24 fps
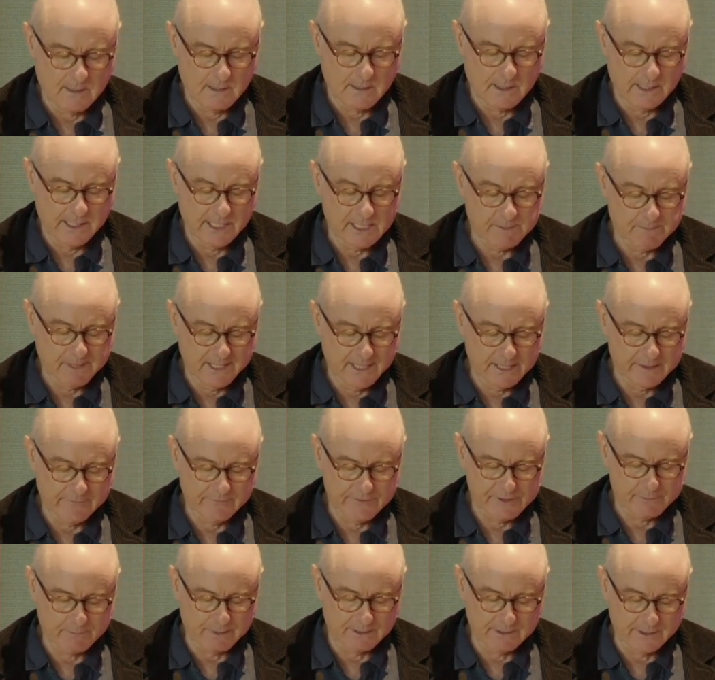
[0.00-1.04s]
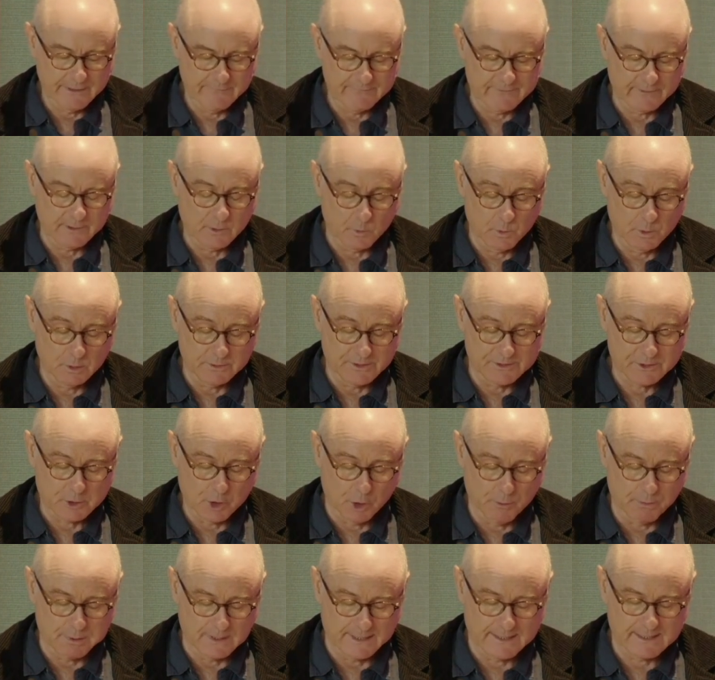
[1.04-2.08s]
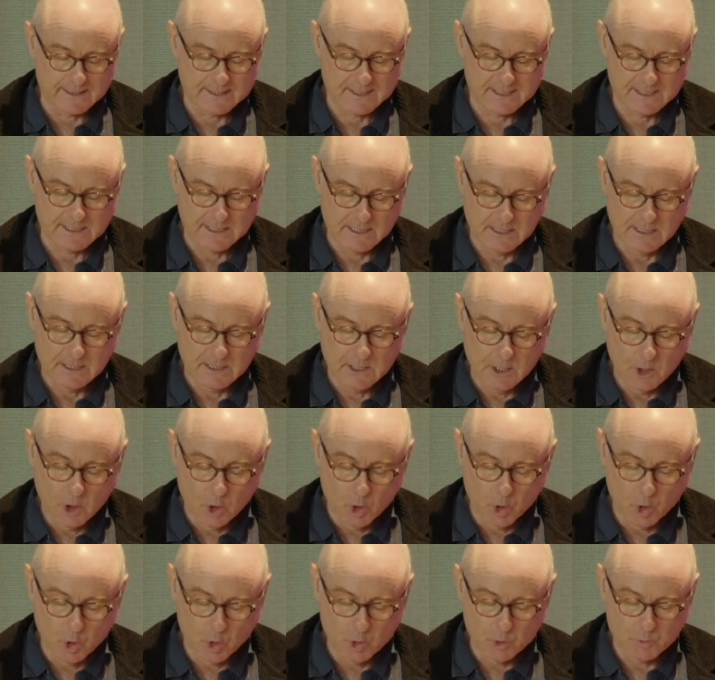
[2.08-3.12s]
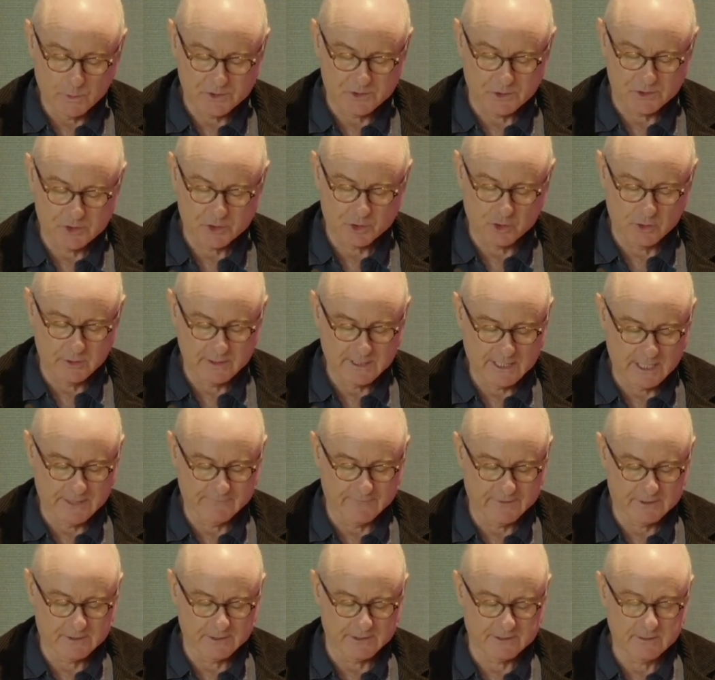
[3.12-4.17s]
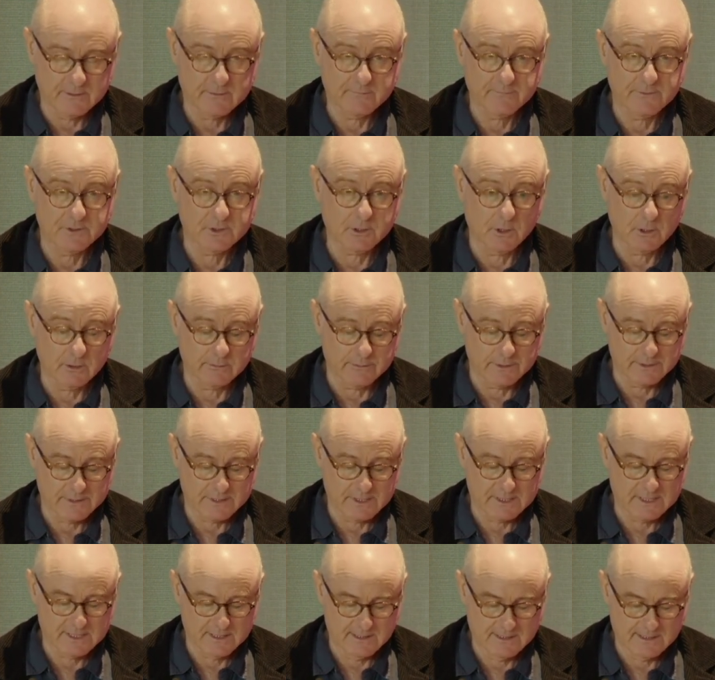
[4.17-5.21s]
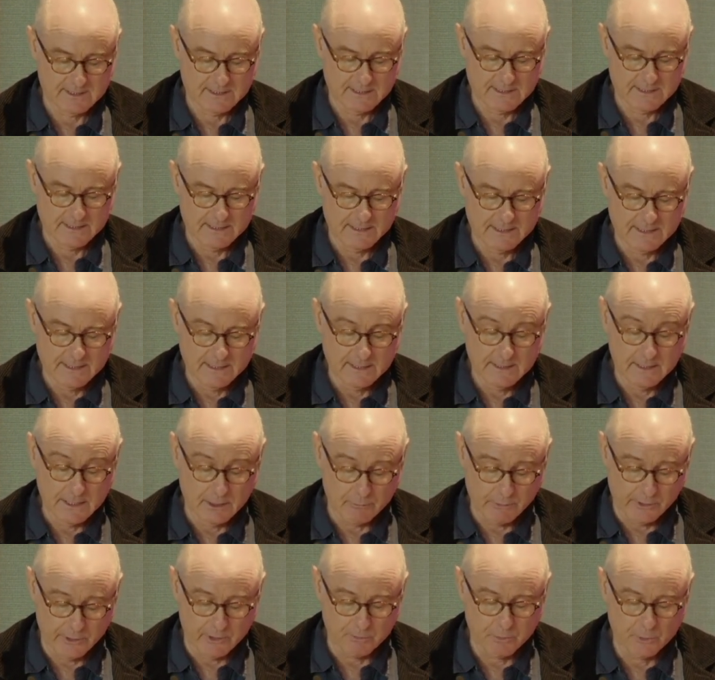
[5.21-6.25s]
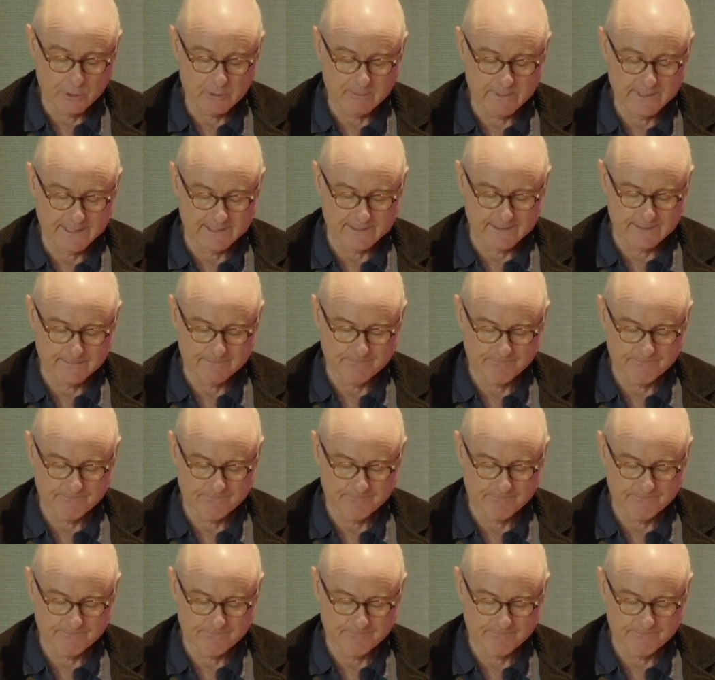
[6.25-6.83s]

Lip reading: As part of his belief that the world is complex, Horne was a strong advocate for tolerance. He wrote a book about it.